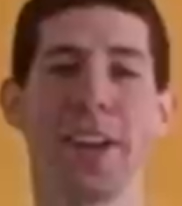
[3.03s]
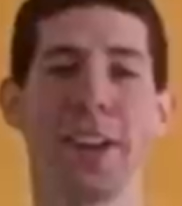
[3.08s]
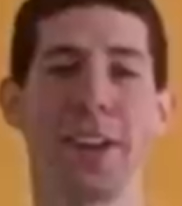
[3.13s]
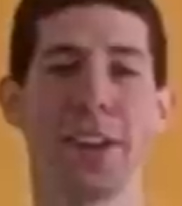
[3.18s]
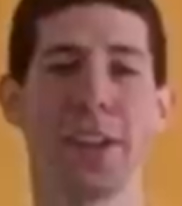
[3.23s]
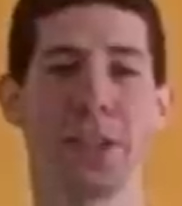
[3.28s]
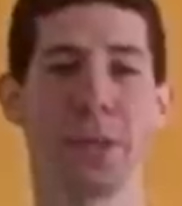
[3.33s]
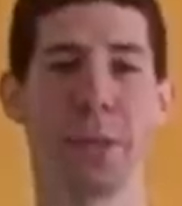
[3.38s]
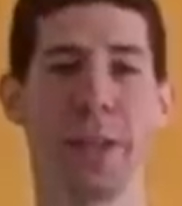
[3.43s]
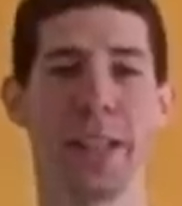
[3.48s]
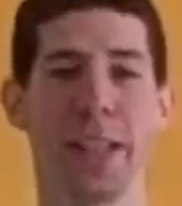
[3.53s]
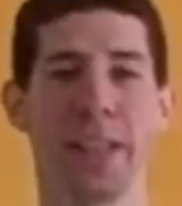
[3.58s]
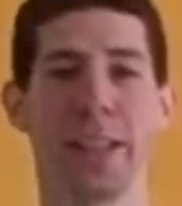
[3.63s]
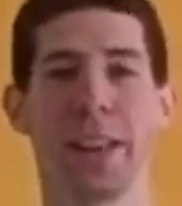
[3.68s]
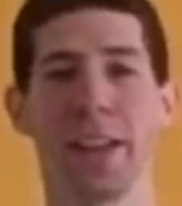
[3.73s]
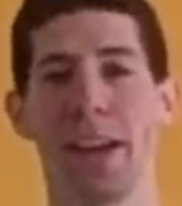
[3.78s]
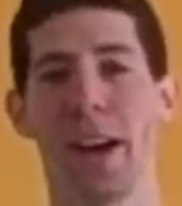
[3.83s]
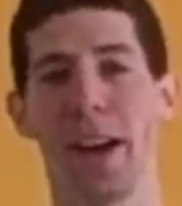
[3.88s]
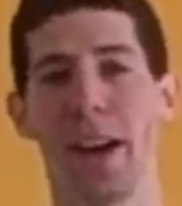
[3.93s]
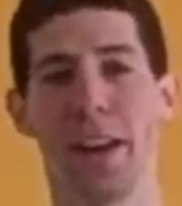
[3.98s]
Engineers
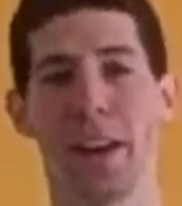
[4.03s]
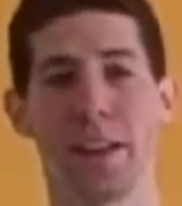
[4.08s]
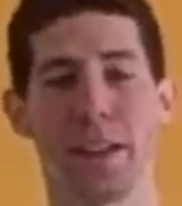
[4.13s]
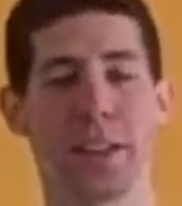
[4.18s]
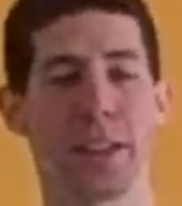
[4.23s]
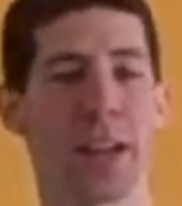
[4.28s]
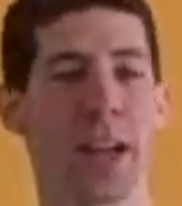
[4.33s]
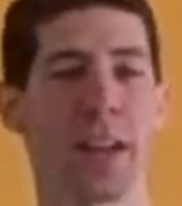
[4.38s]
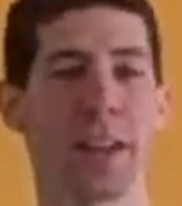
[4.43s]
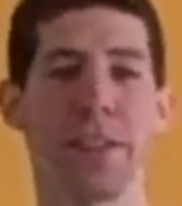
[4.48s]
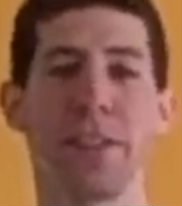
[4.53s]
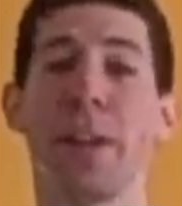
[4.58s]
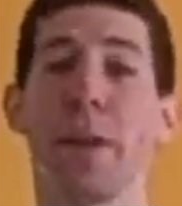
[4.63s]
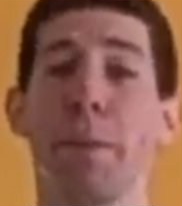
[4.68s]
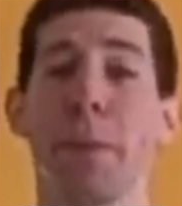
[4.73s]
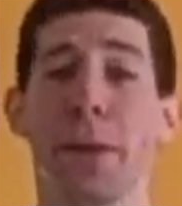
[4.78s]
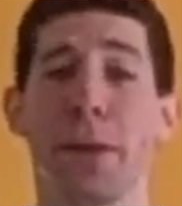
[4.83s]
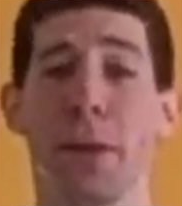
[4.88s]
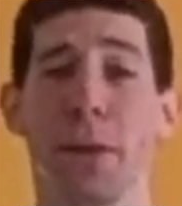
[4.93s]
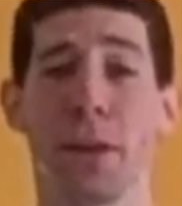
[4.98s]
Week kind of
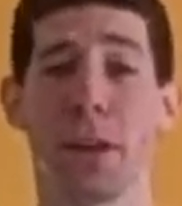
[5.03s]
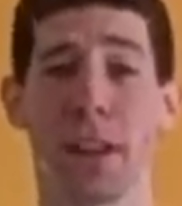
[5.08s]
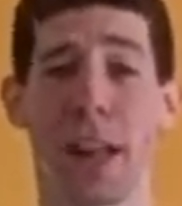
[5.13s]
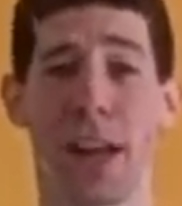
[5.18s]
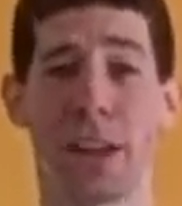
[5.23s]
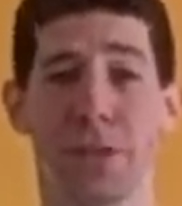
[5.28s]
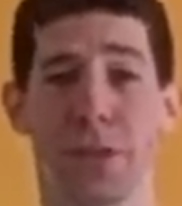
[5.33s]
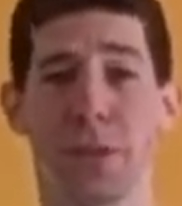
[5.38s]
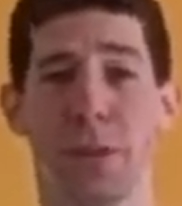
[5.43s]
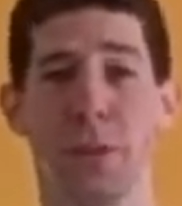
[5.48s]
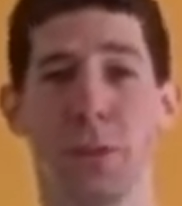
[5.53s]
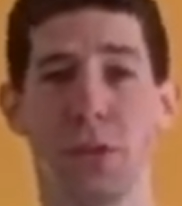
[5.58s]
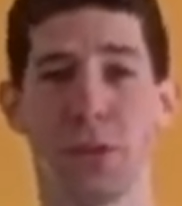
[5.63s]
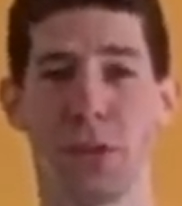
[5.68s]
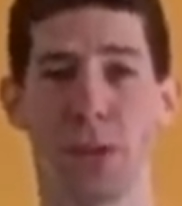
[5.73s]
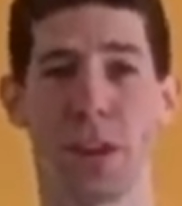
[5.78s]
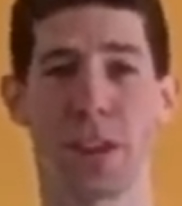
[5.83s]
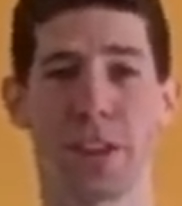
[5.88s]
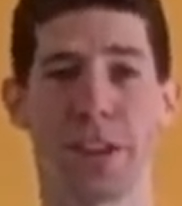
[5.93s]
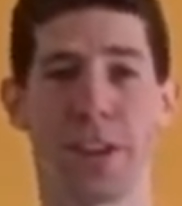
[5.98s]
typical classroom
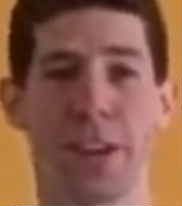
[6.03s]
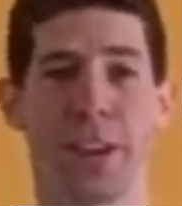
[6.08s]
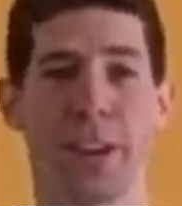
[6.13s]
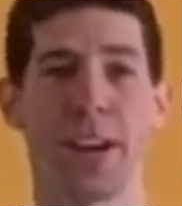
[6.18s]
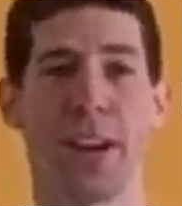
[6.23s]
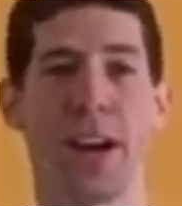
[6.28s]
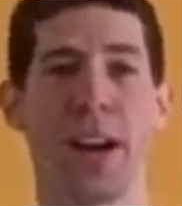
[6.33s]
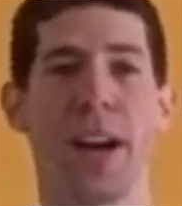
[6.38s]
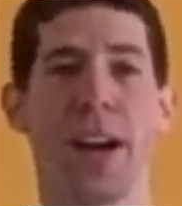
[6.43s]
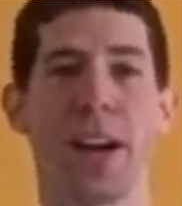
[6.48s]
structure.